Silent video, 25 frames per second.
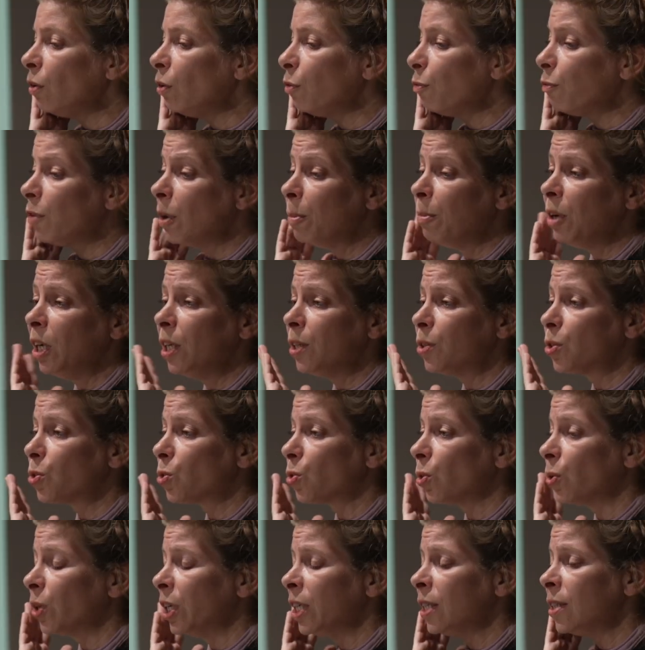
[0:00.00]
family
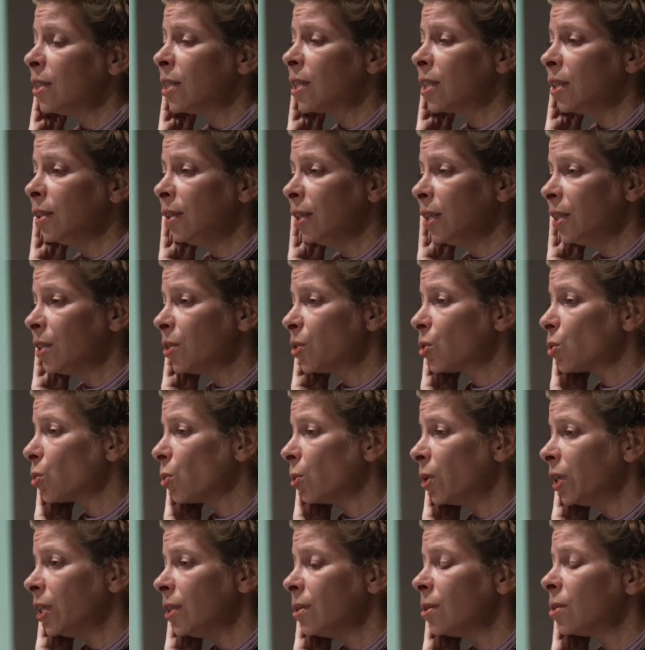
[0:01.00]
stories and their
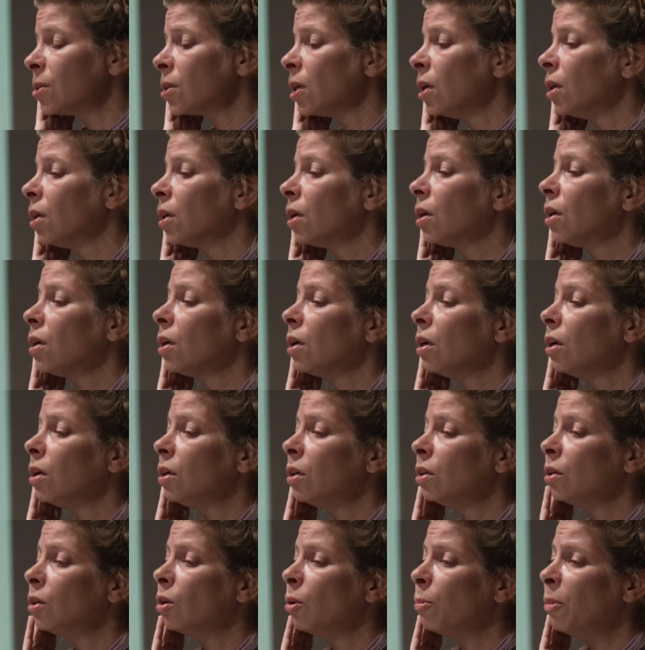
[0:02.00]
stories
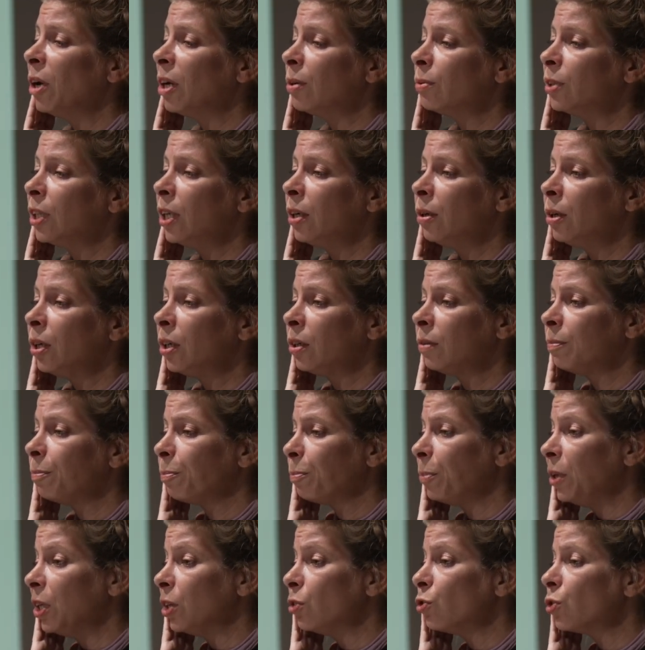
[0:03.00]
about their
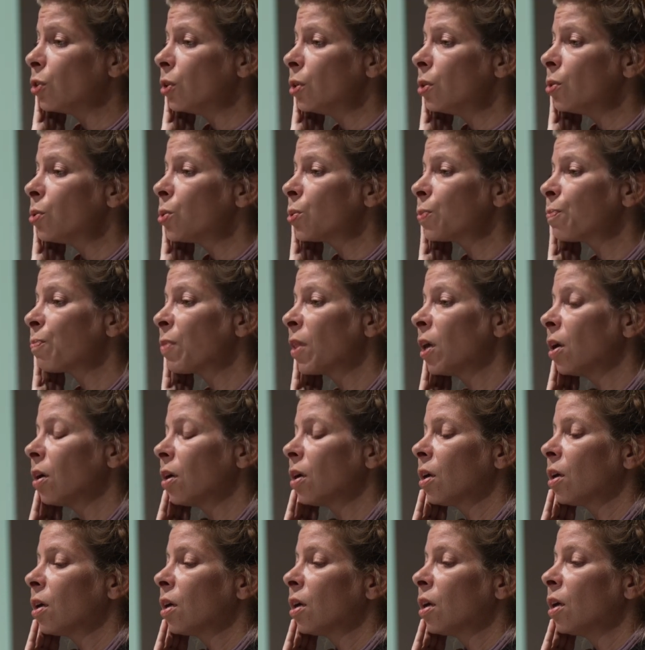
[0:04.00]
pictures.
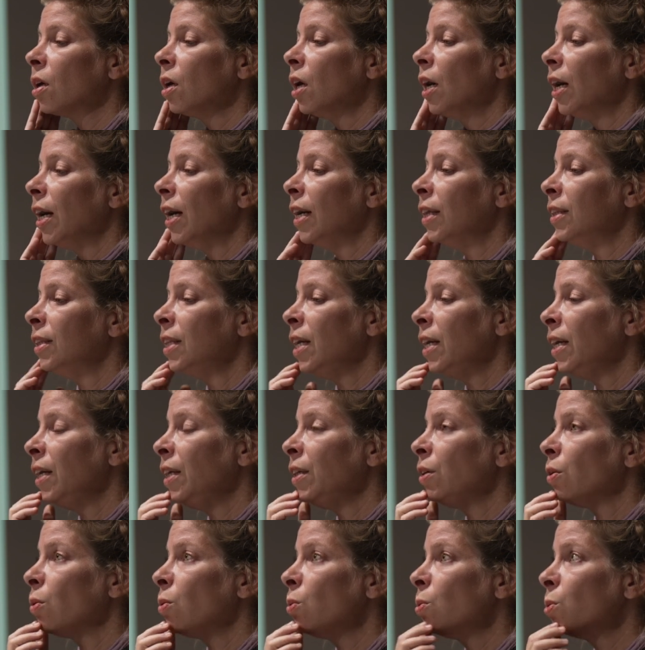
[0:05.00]
And
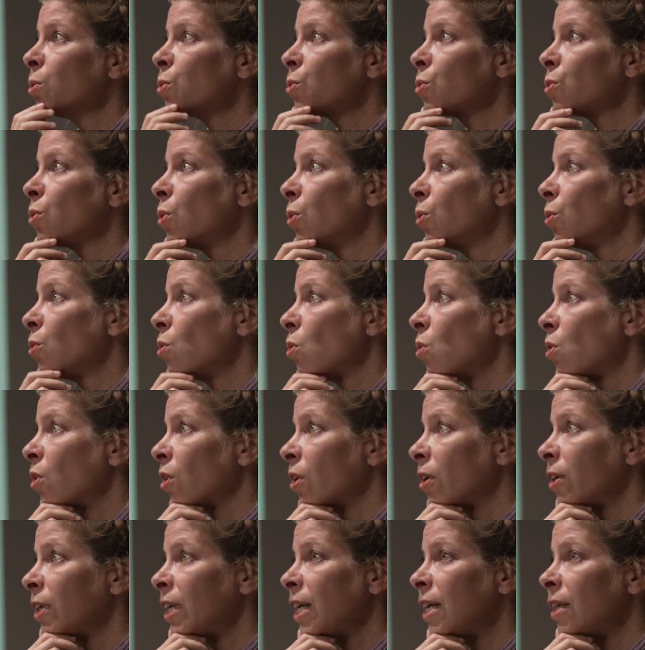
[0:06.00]
they also
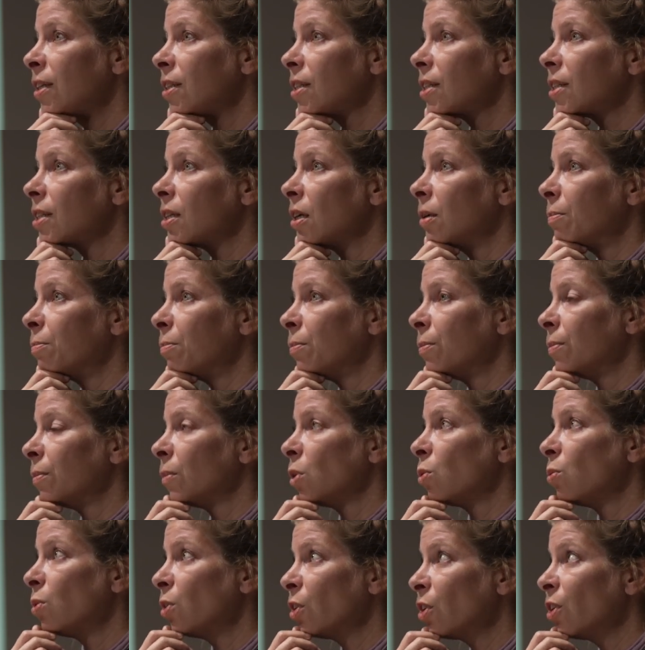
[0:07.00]
organized
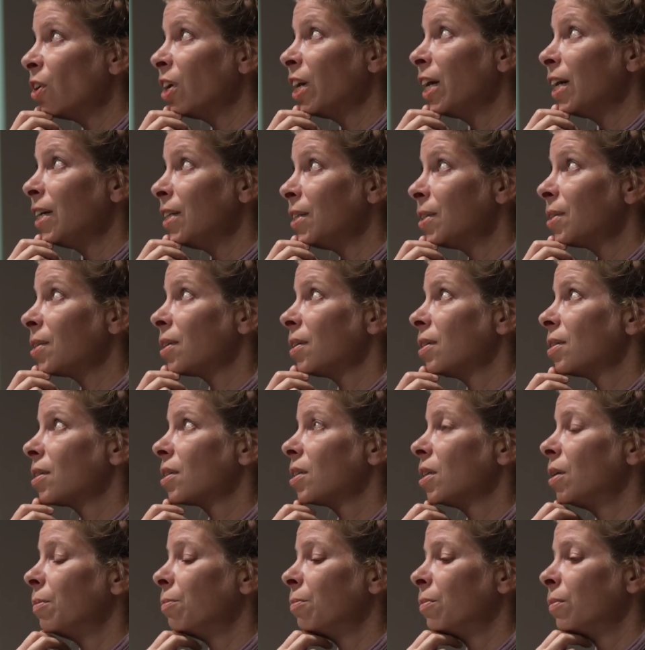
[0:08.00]

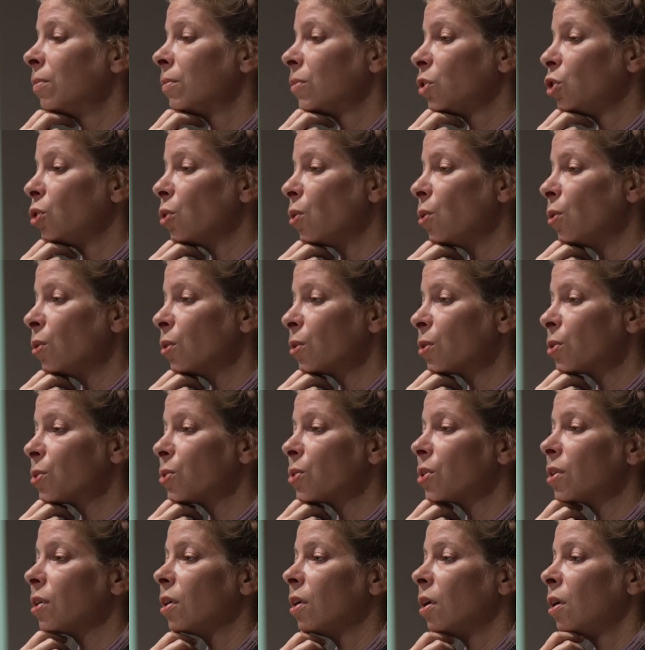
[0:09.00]
some
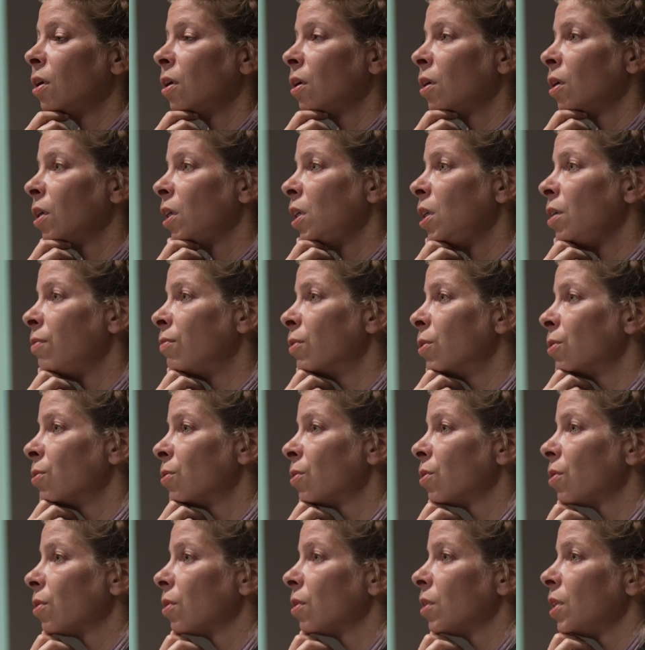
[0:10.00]
talks,
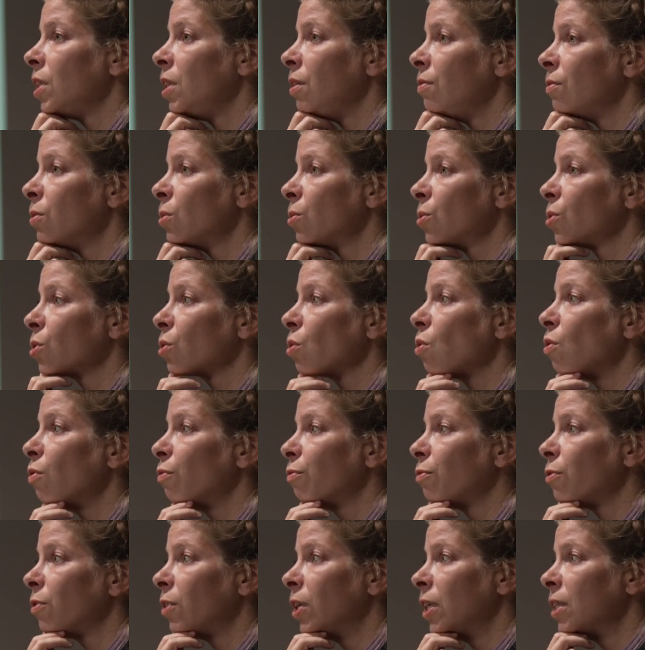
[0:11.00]
events,
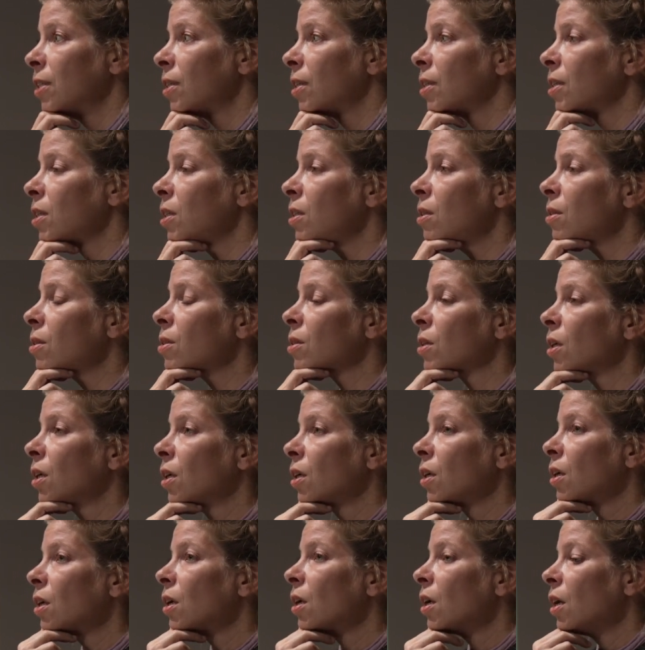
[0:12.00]
conferences,
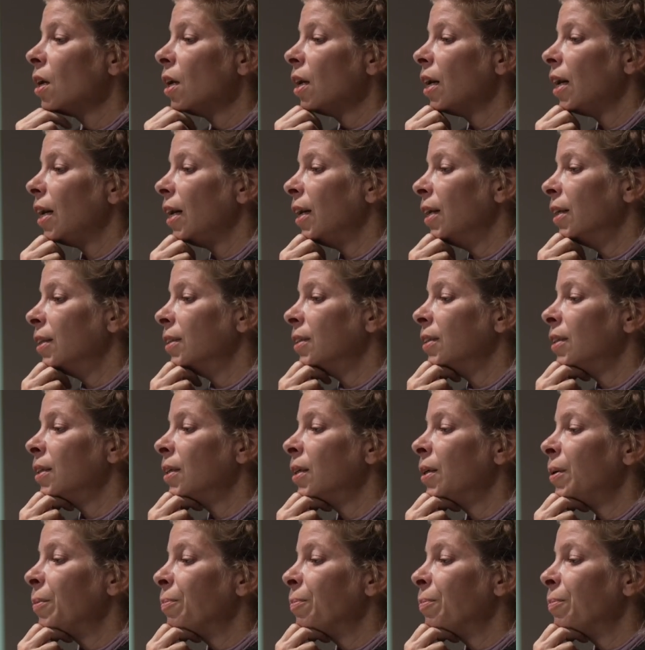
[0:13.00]
and